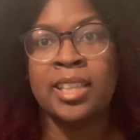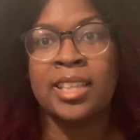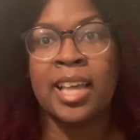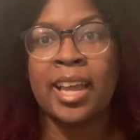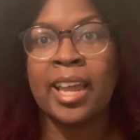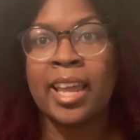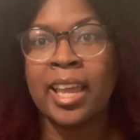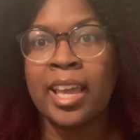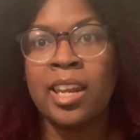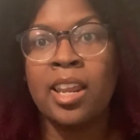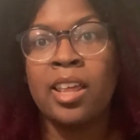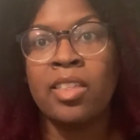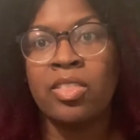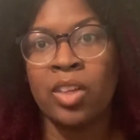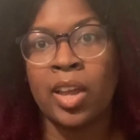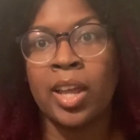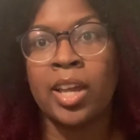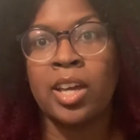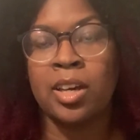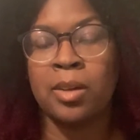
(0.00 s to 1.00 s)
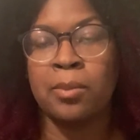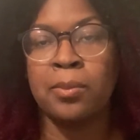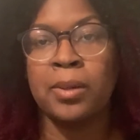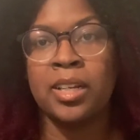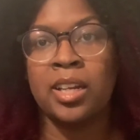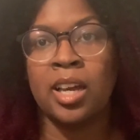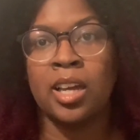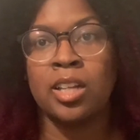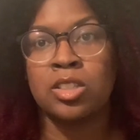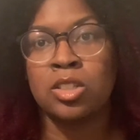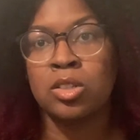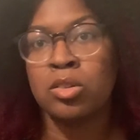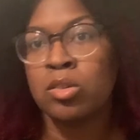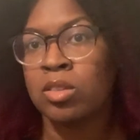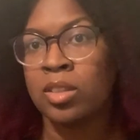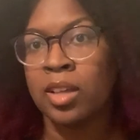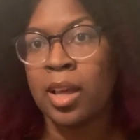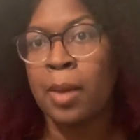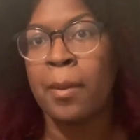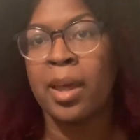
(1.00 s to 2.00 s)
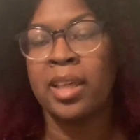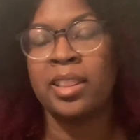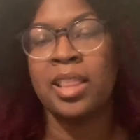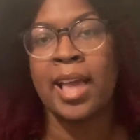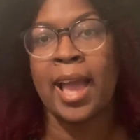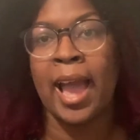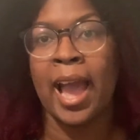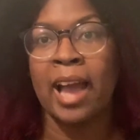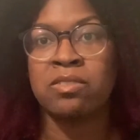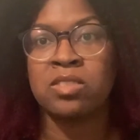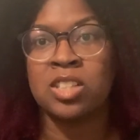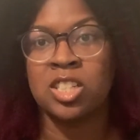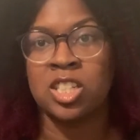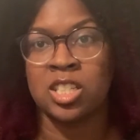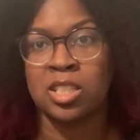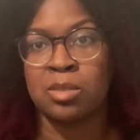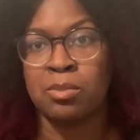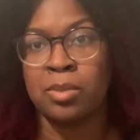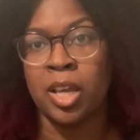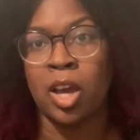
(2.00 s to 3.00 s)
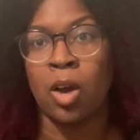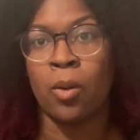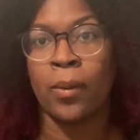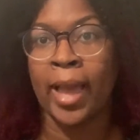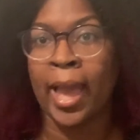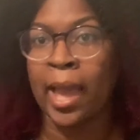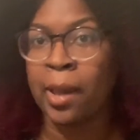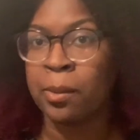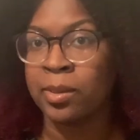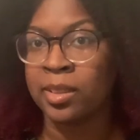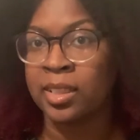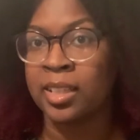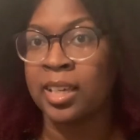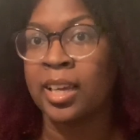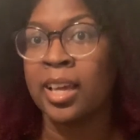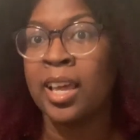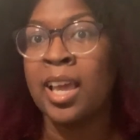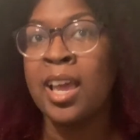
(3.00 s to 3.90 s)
that anything could be done to them, and they have to just be okay with it.